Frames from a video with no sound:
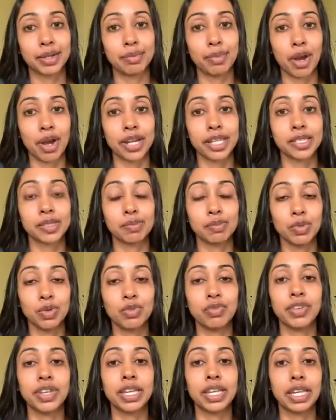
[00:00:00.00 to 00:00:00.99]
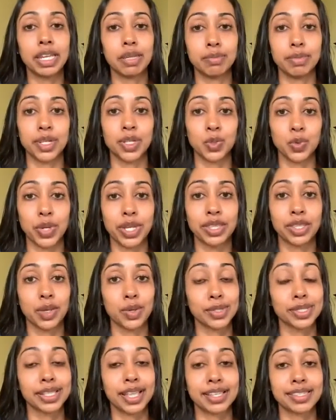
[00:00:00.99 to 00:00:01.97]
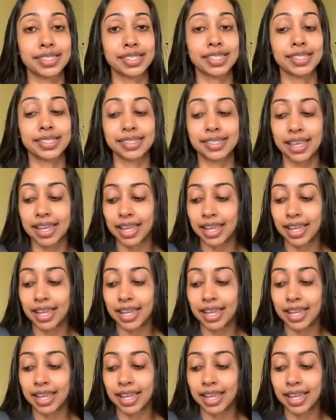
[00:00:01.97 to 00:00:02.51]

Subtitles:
bodies moving in between those lessons.